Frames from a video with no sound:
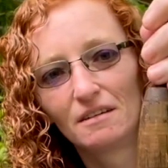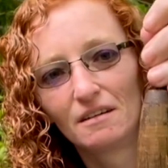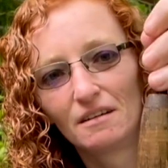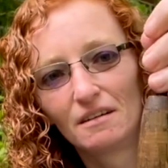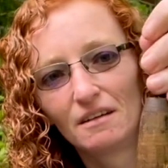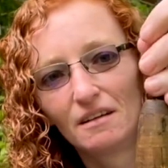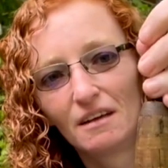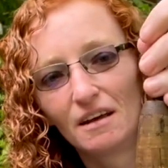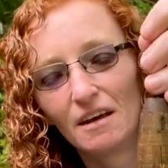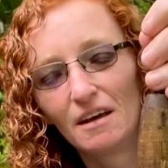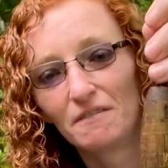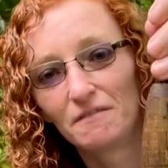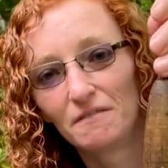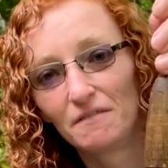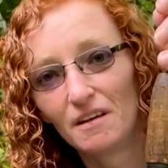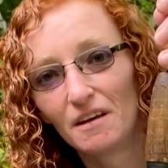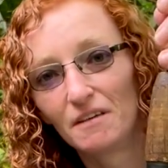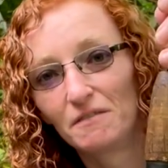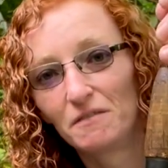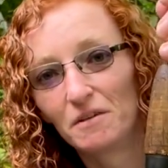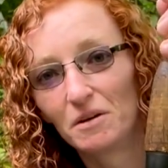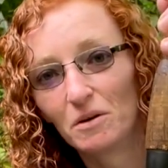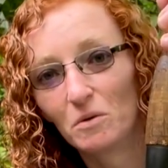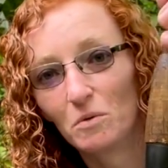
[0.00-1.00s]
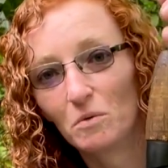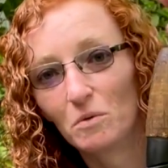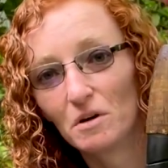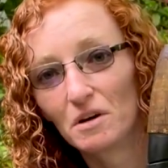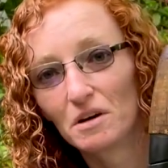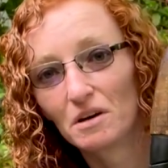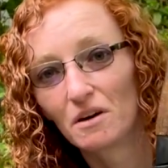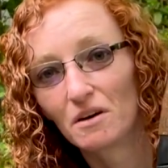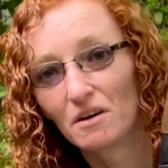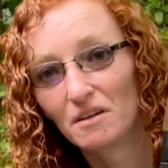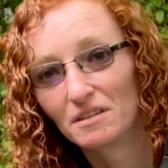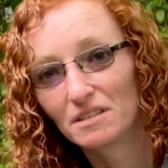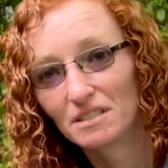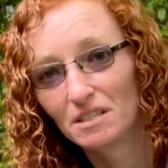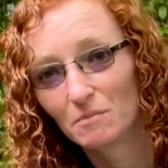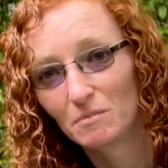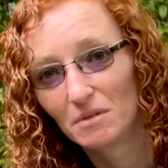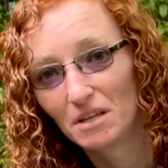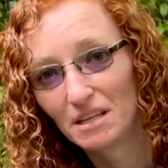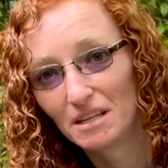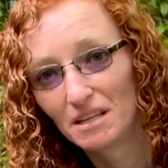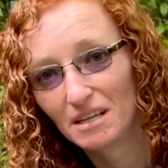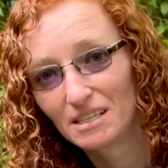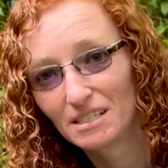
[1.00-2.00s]
If it'll work on
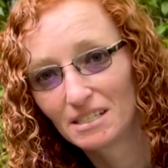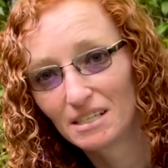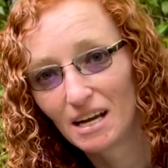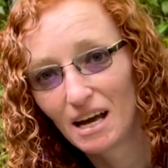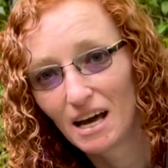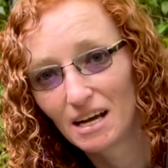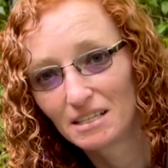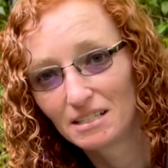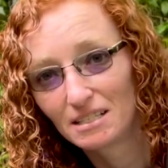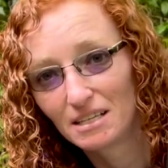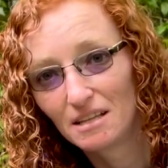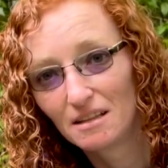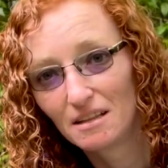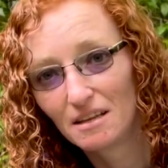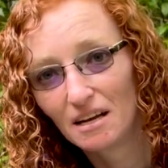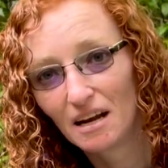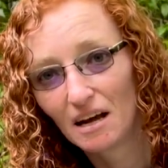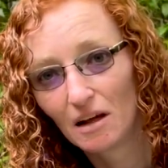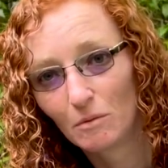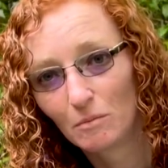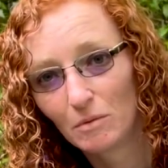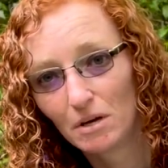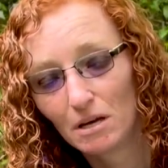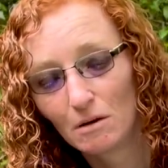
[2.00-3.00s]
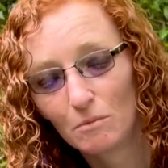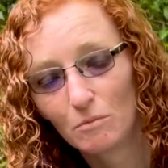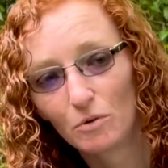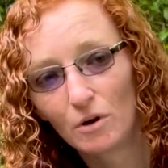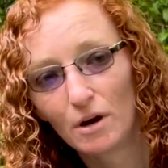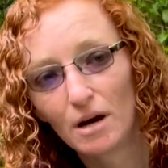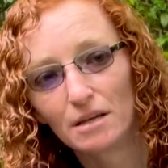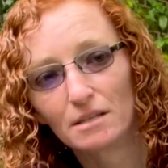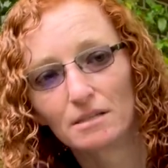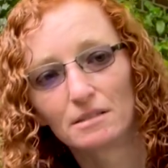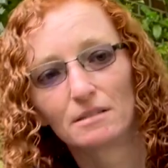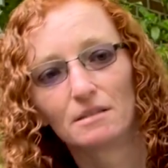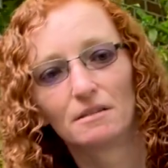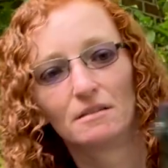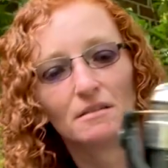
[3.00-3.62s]
something this nasty, then I'll be impressed.